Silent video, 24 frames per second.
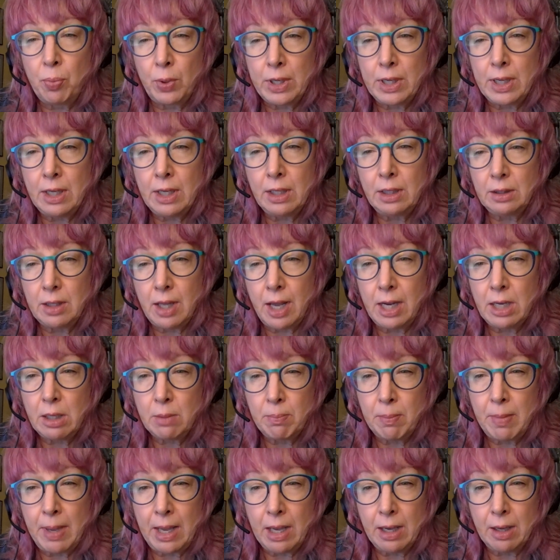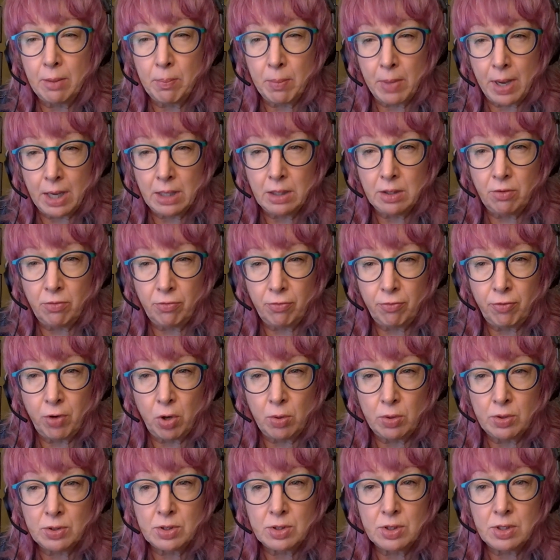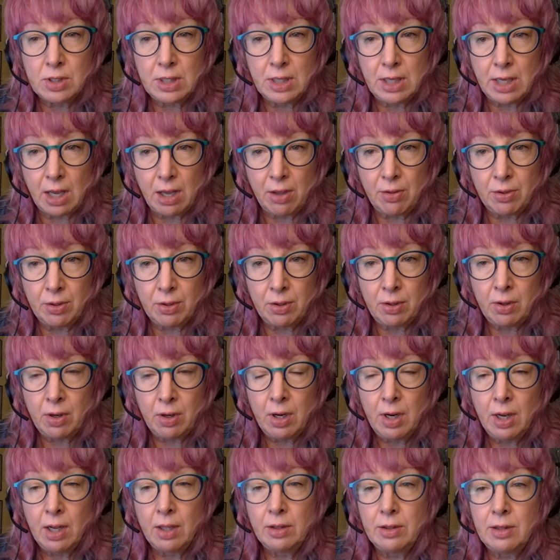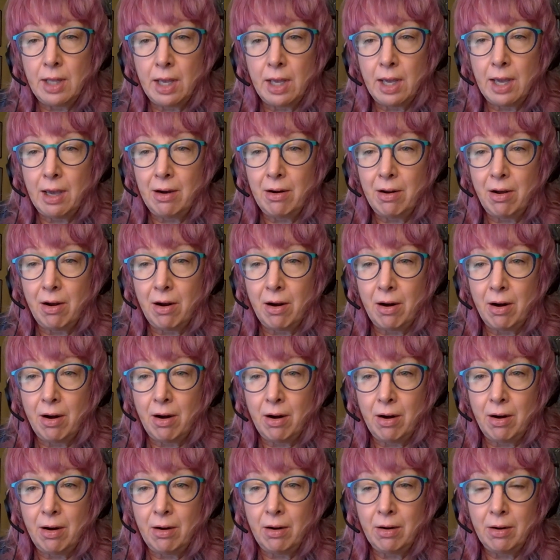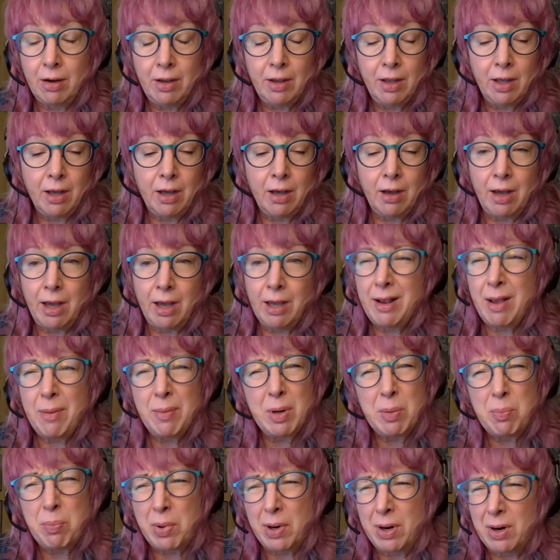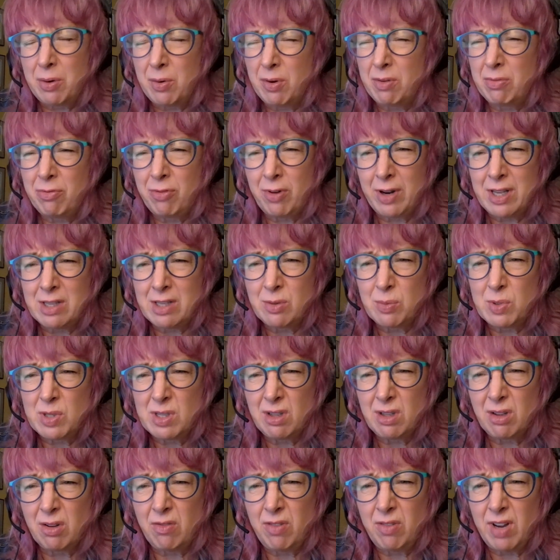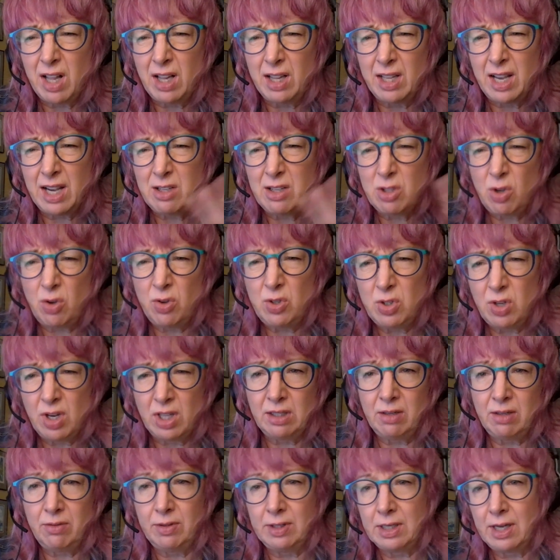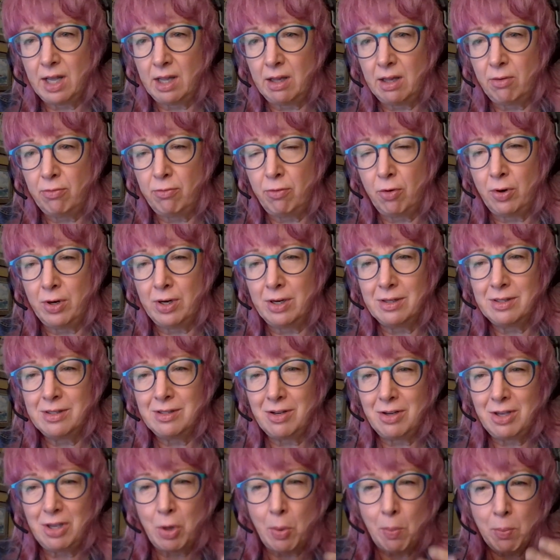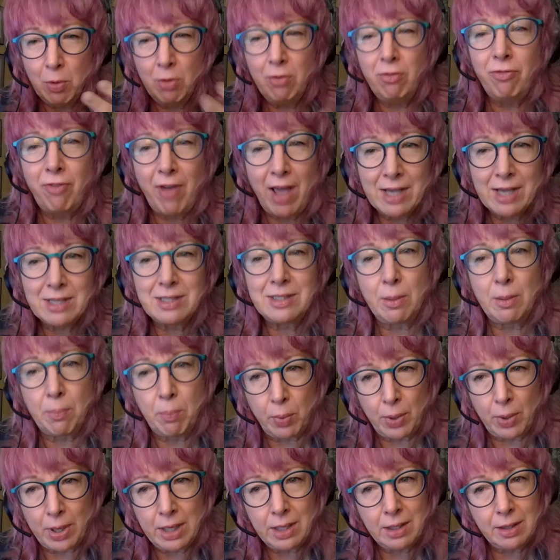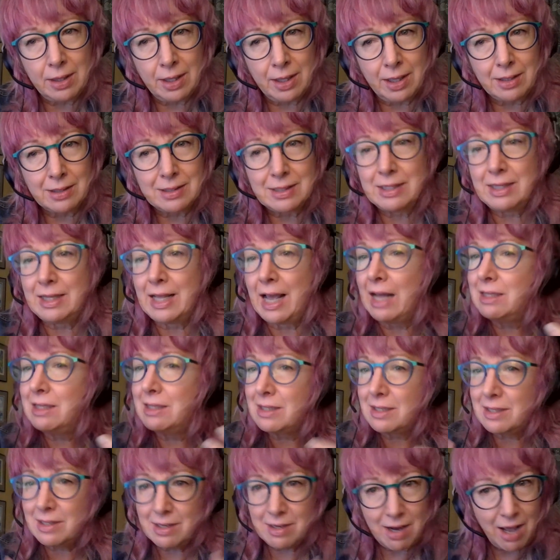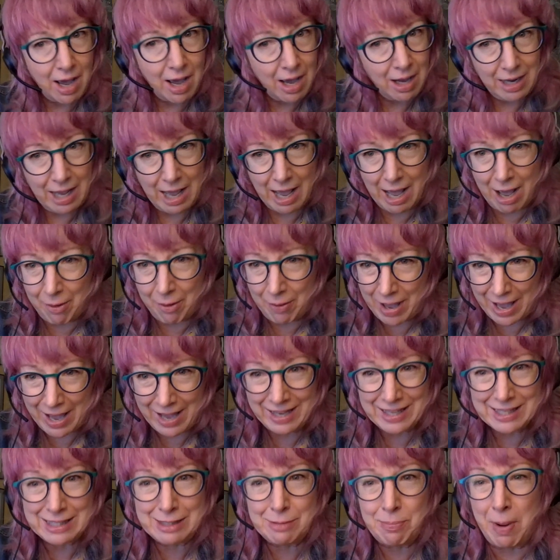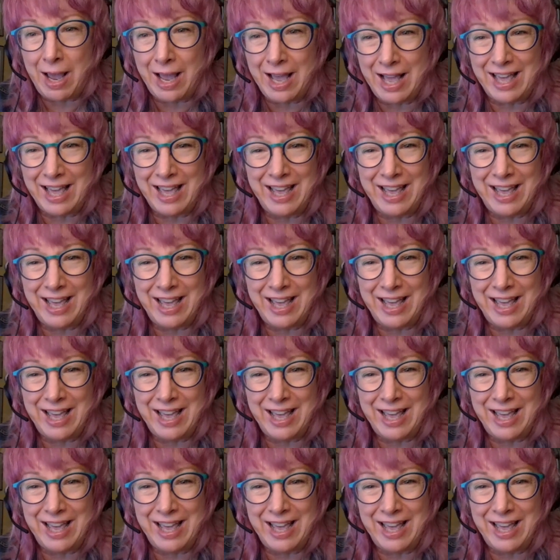bringing like-minded folks together that are I'm going to borrow a phrase from Silicon Valley. I told you I lived in California. So, move fast and break things. That's not how ag is.